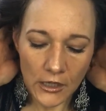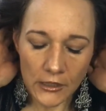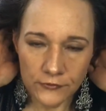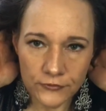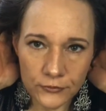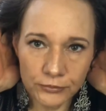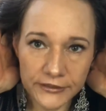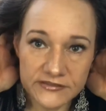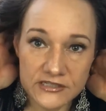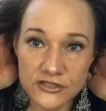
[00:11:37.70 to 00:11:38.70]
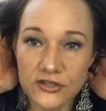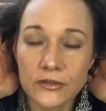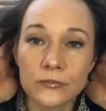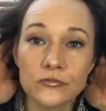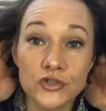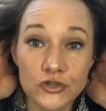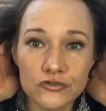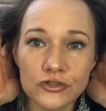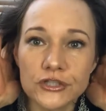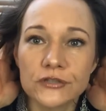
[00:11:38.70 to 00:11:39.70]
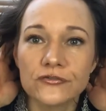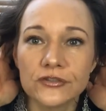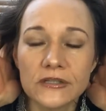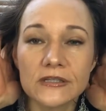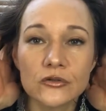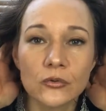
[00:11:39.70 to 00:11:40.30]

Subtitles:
And if you press into them, usually you can feel it.